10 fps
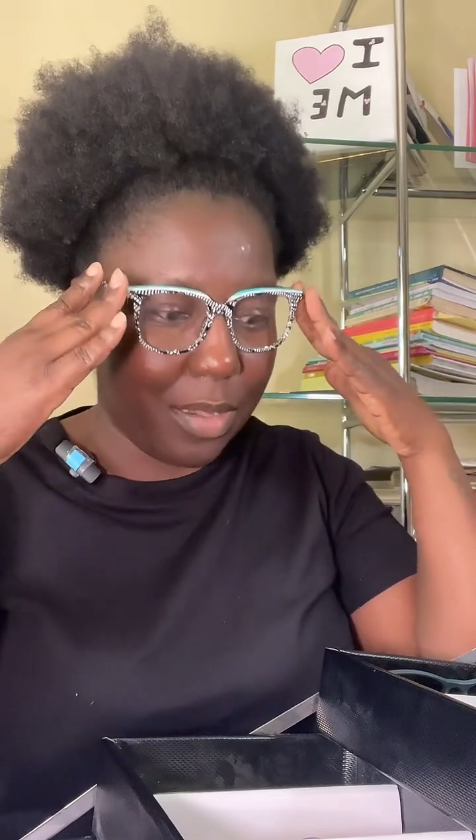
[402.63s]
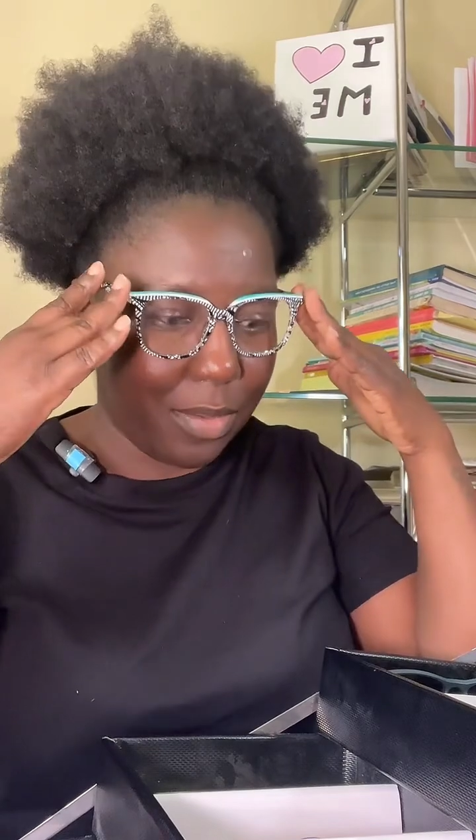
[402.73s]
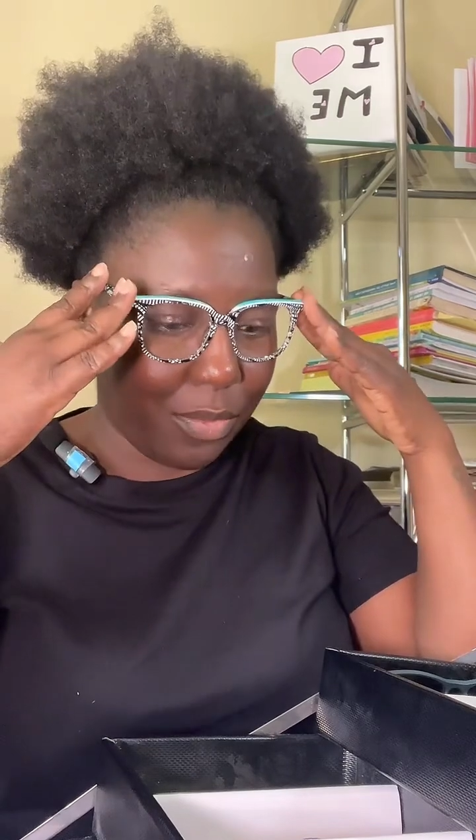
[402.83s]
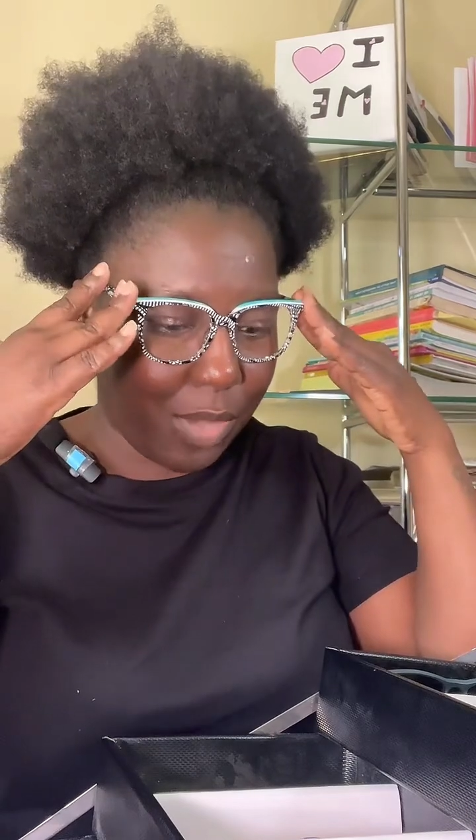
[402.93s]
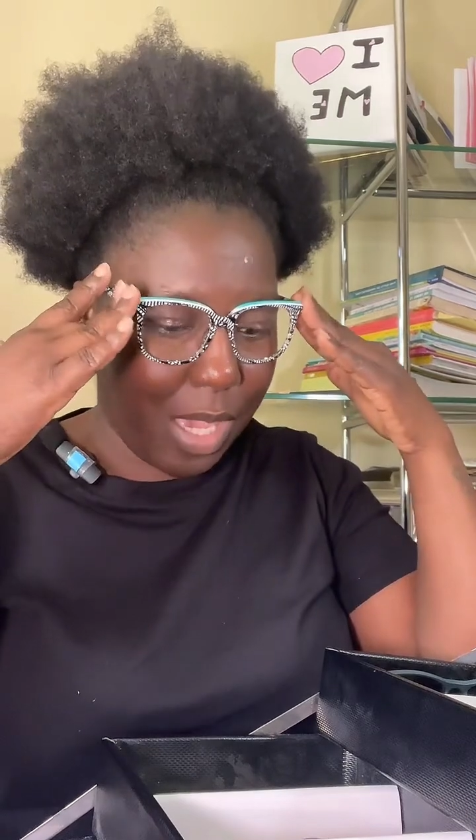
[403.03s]

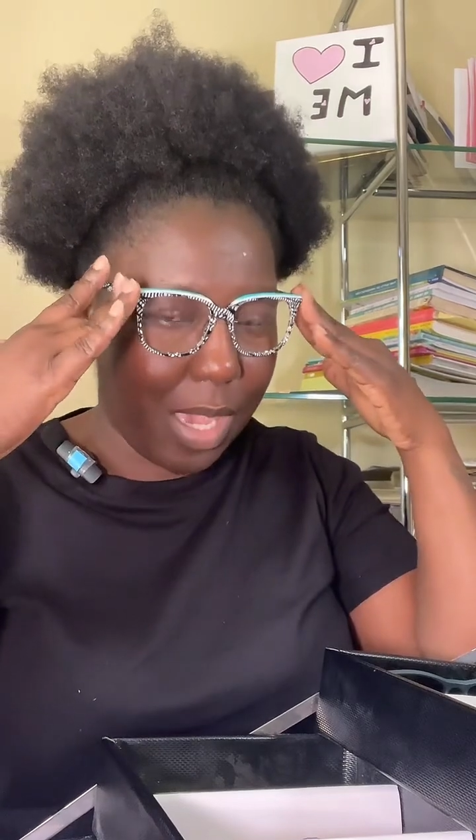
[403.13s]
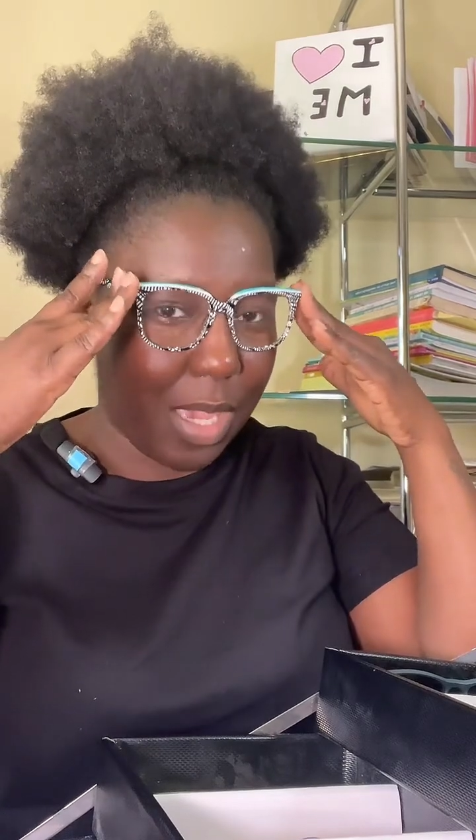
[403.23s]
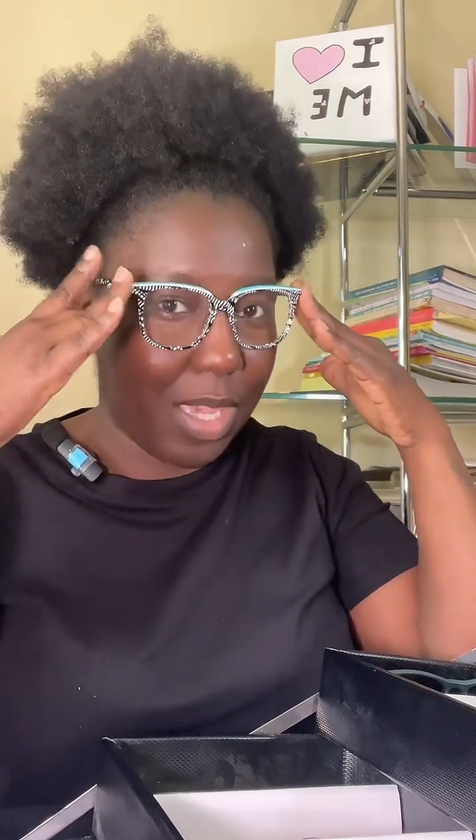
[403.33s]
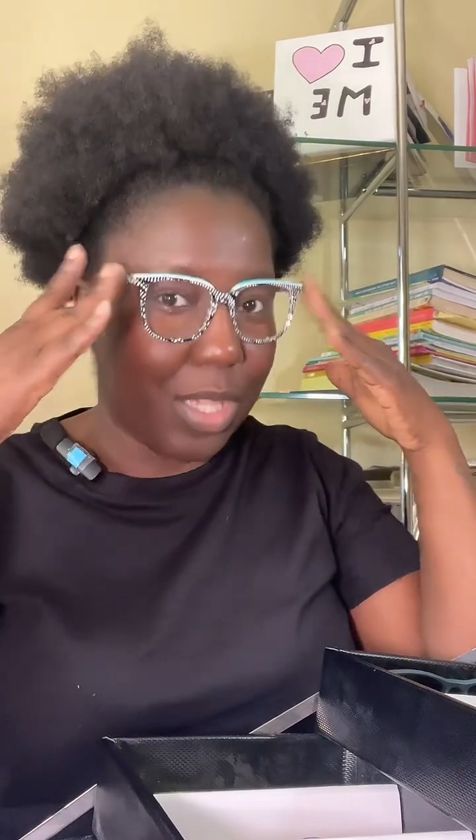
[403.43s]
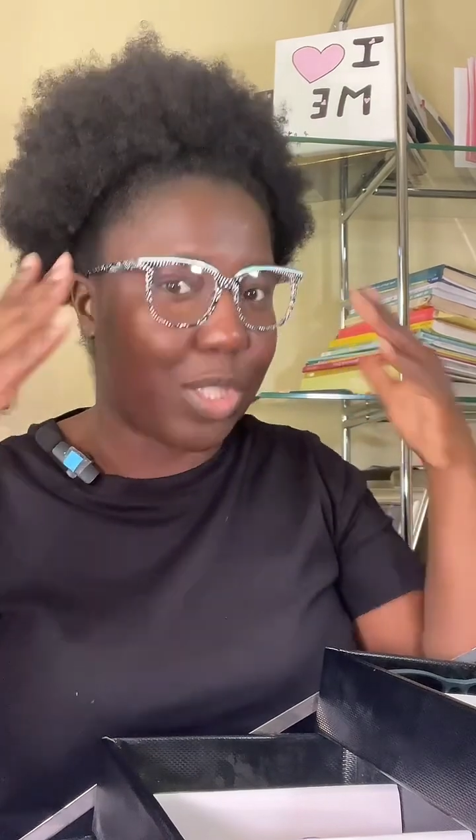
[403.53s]

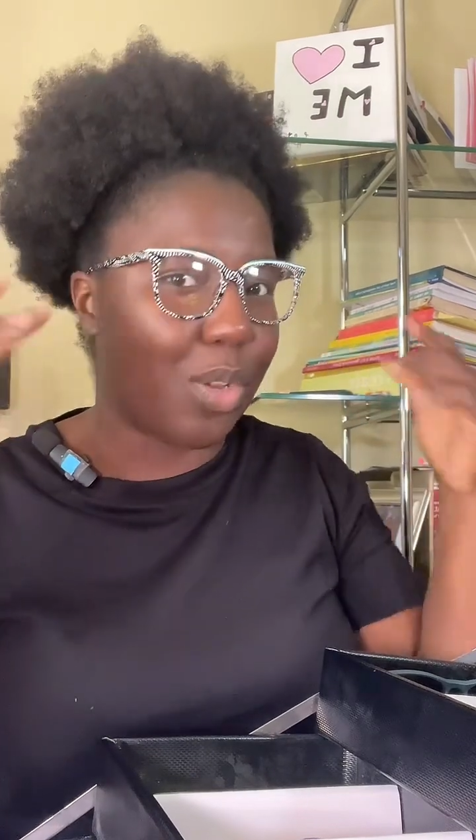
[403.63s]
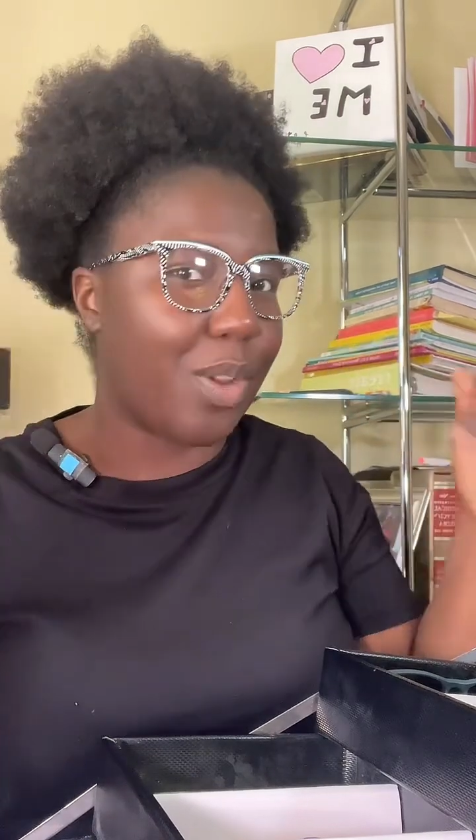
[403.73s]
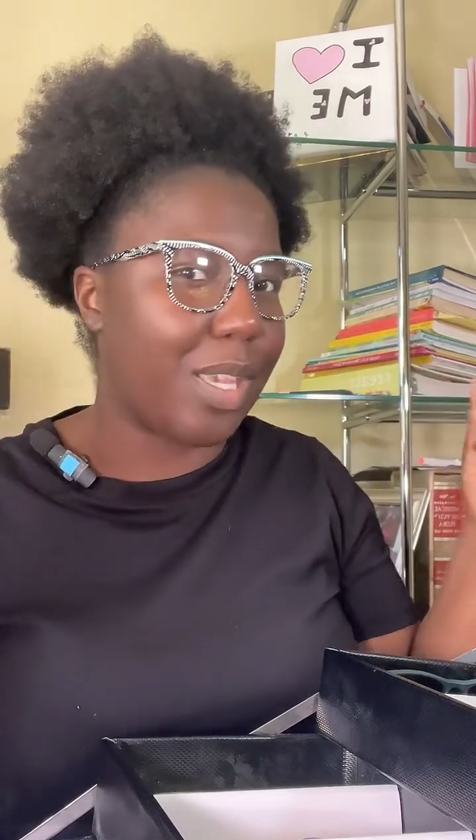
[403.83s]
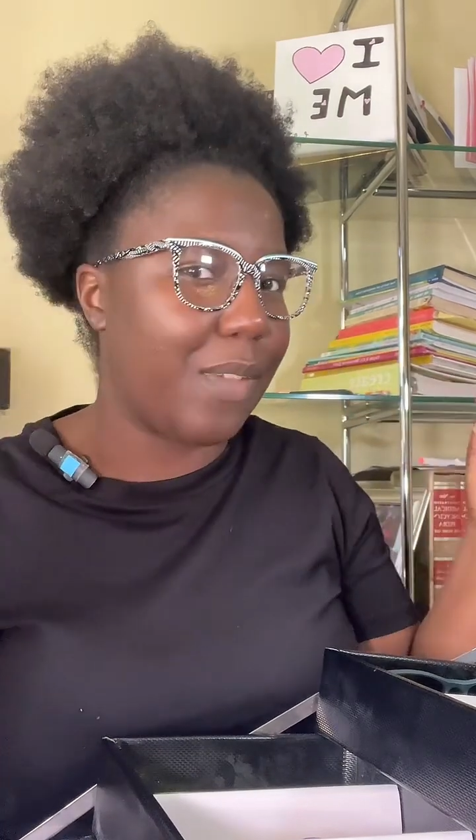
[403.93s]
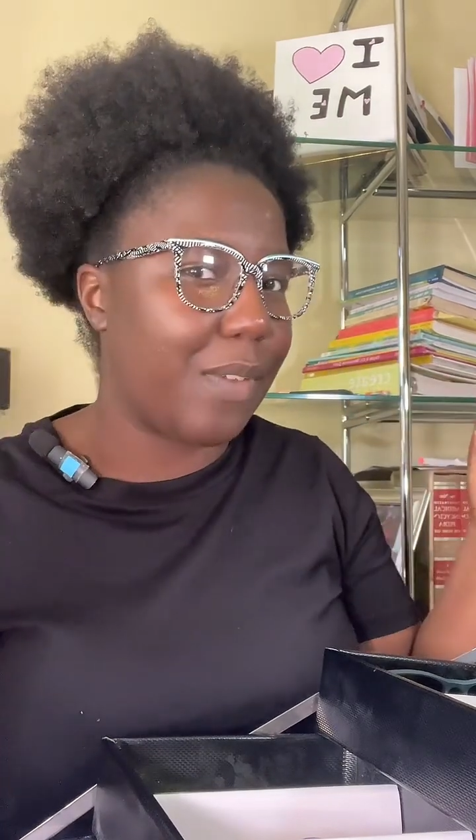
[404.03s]
Okay, so
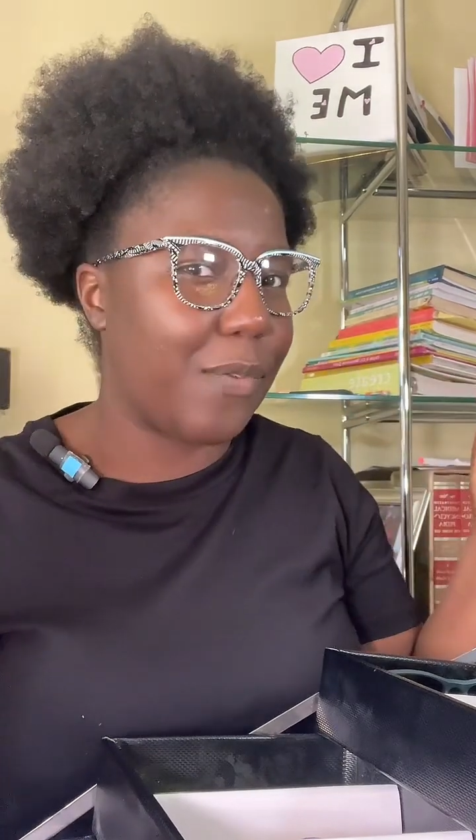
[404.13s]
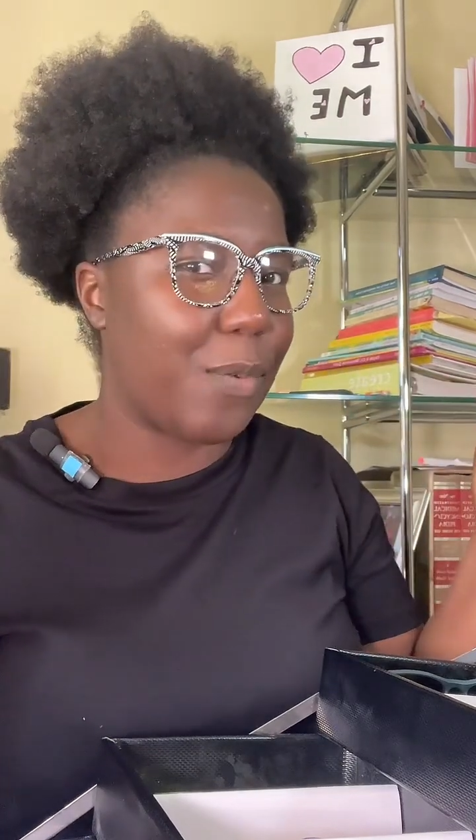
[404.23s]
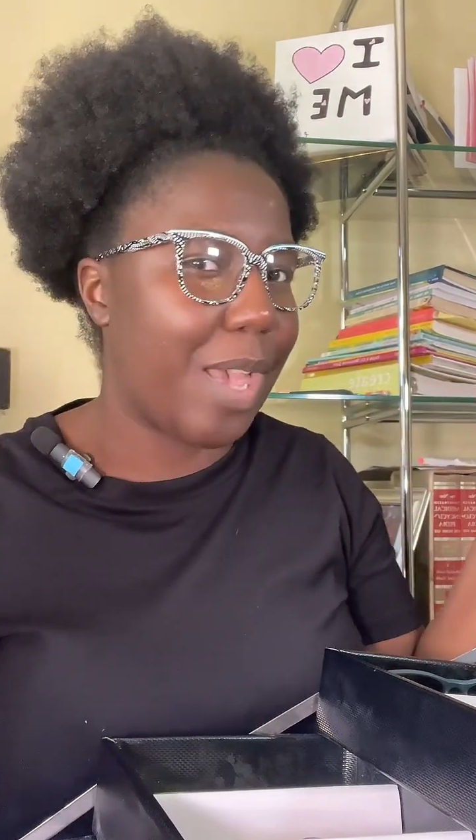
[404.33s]
even if you